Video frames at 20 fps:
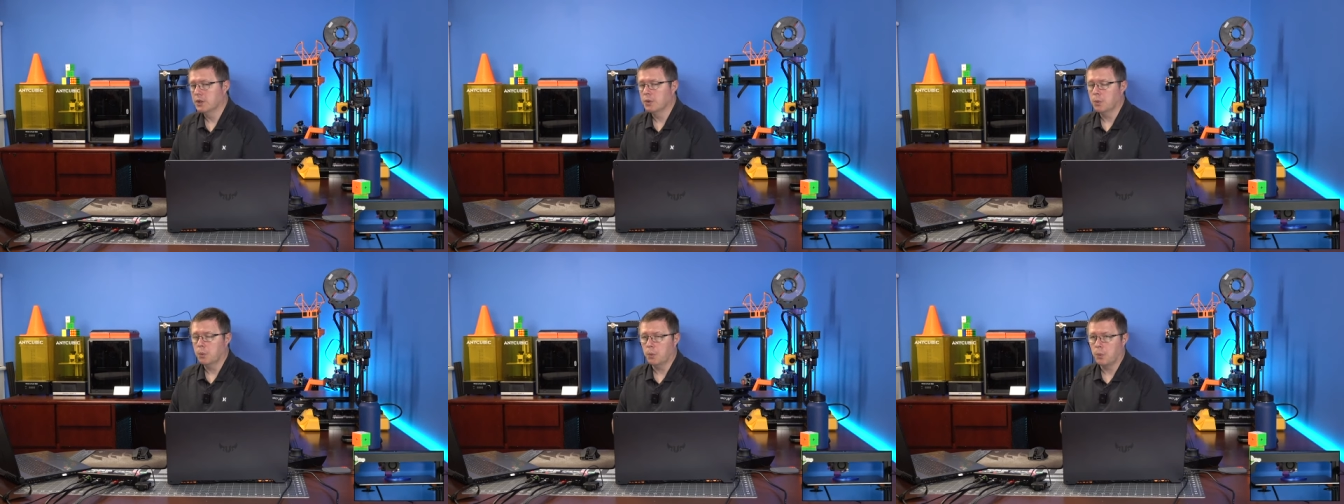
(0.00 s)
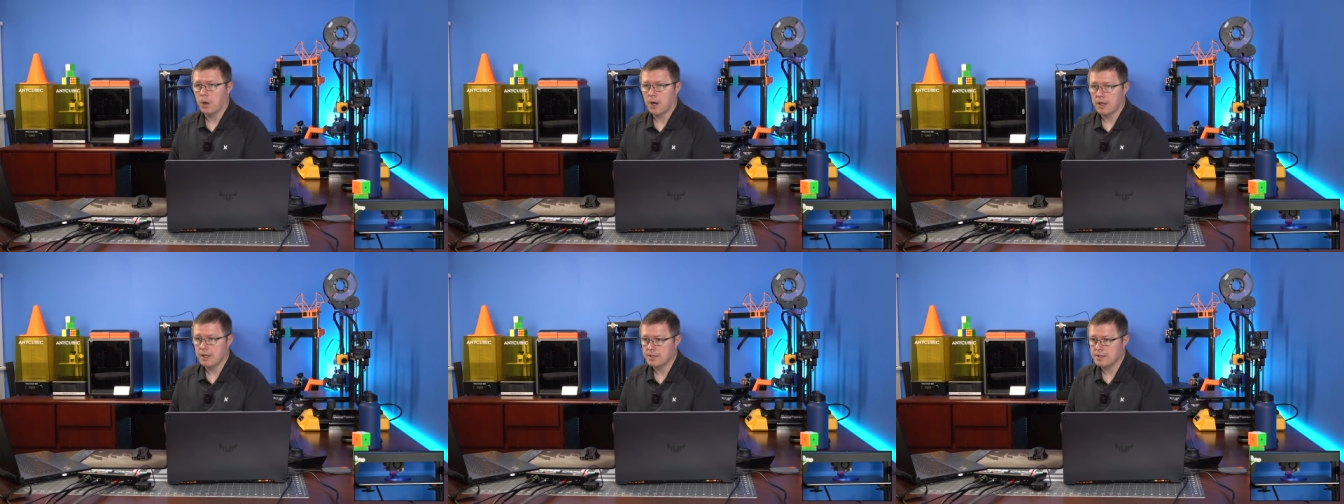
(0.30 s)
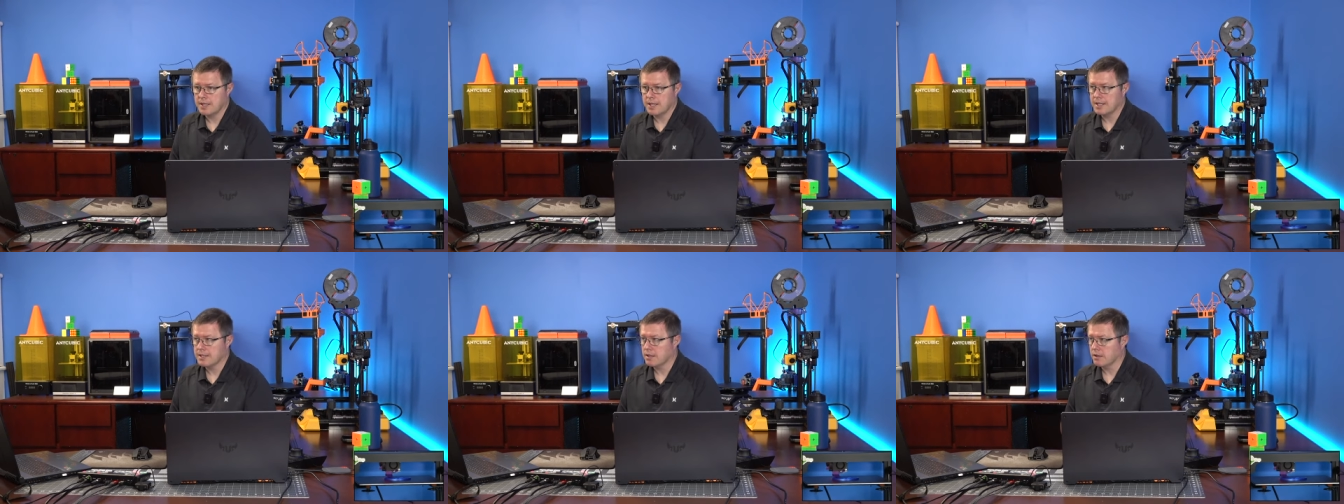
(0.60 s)
one of these
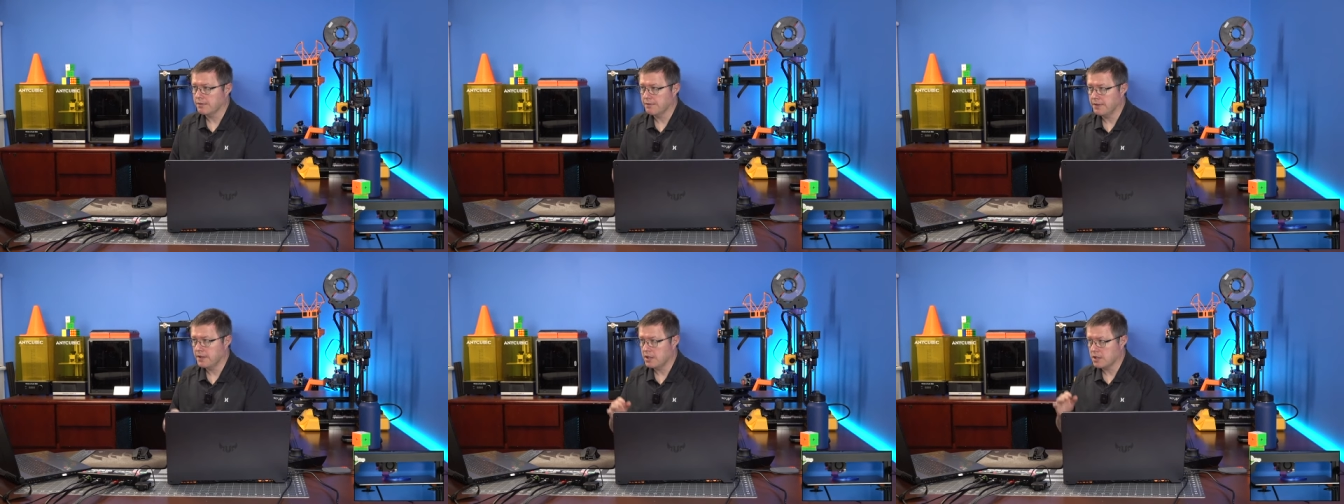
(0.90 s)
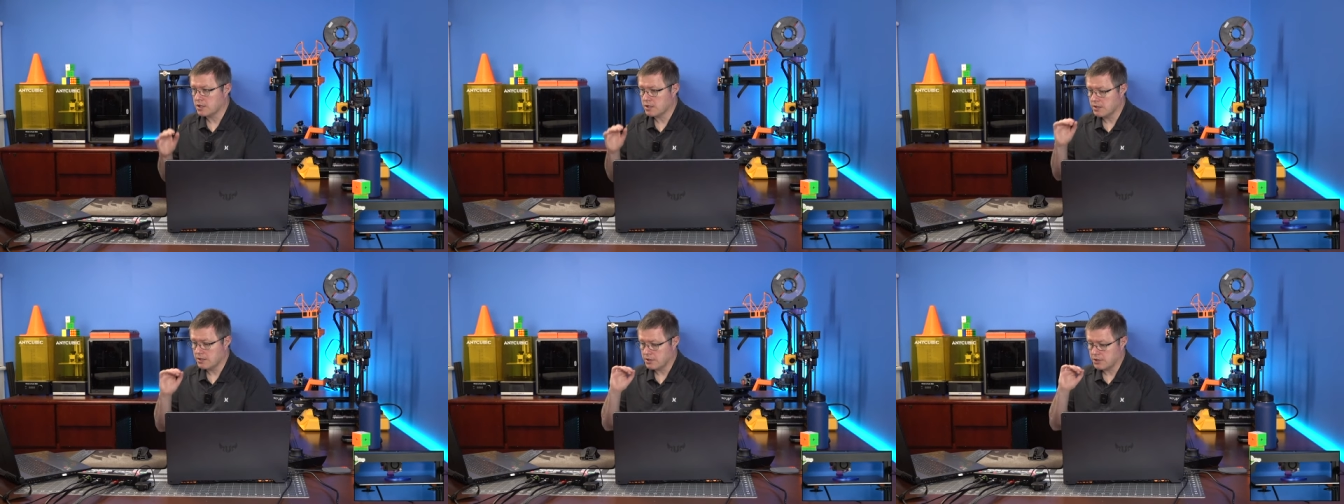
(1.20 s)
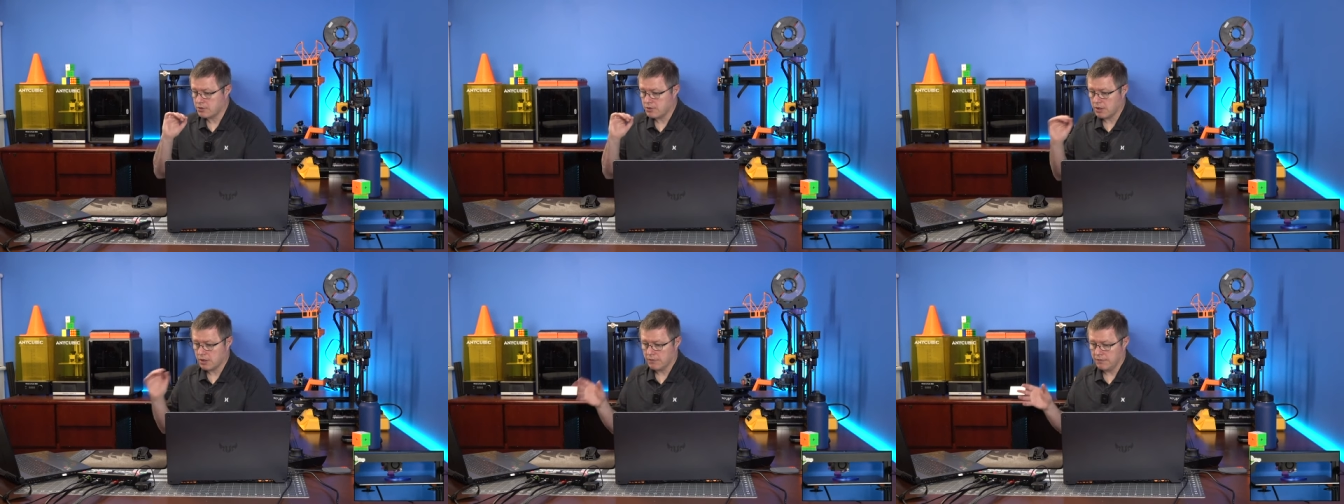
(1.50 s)
days I'll finish this
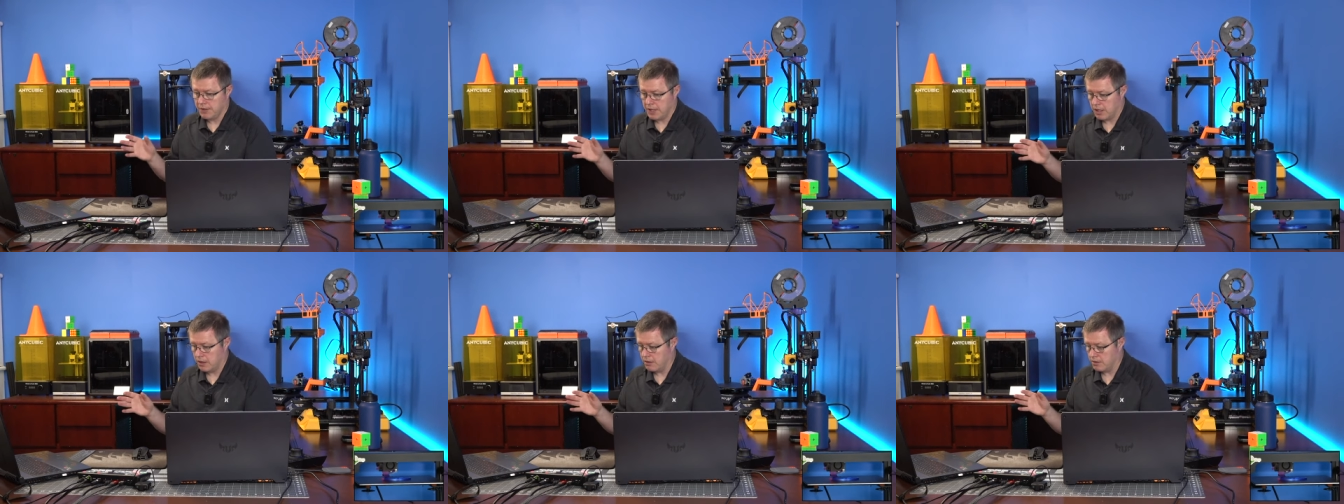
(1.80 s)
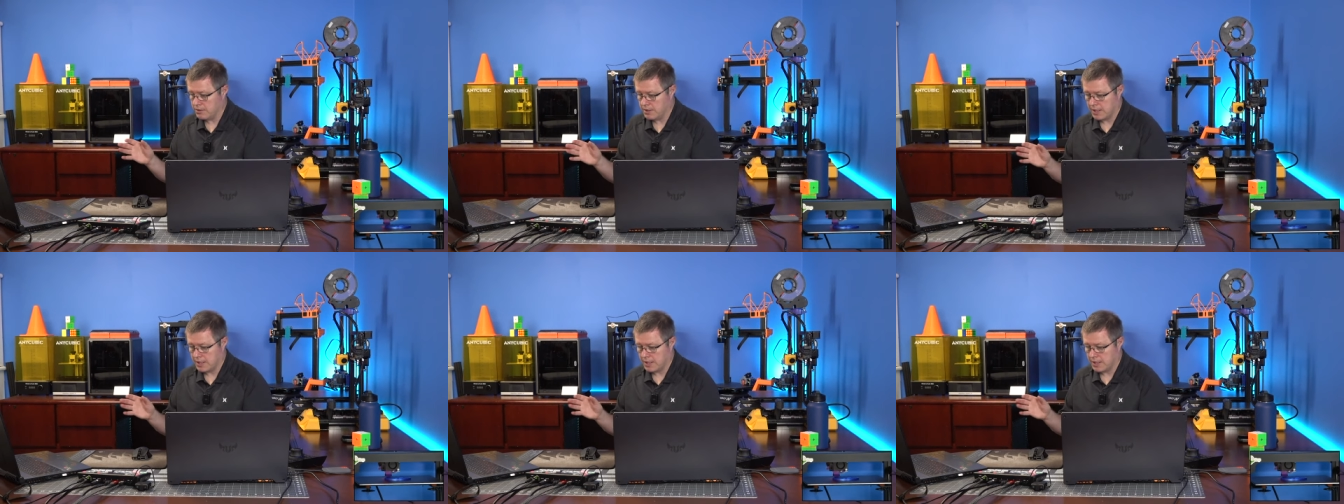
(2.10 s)
string of videos